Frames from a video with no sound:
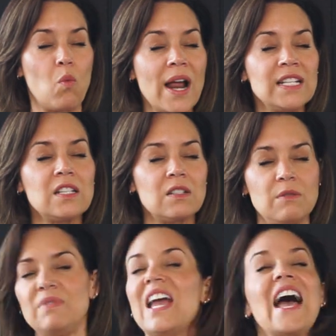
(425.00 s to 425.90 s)
wanting to
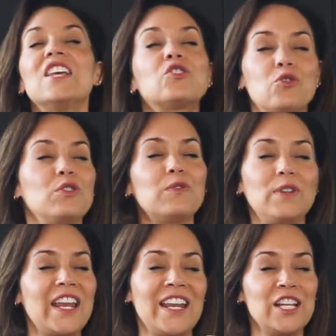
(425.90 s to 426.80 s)
be as truthful
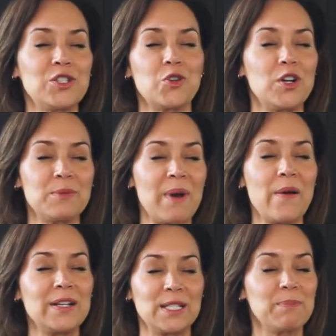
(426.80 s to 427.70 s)
and as
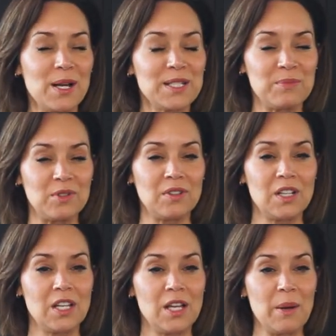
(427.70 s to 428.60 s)
transparent as possible,
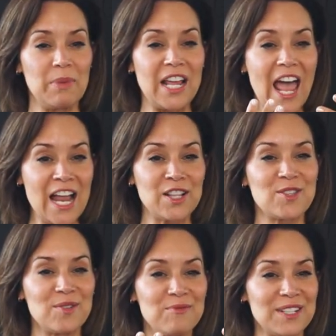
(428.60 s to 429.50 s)
but at
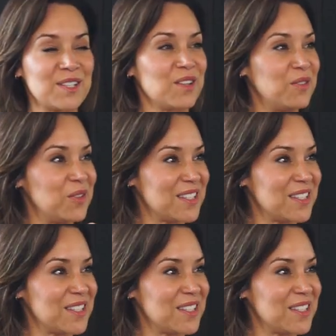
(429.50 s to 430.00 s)
the risk of her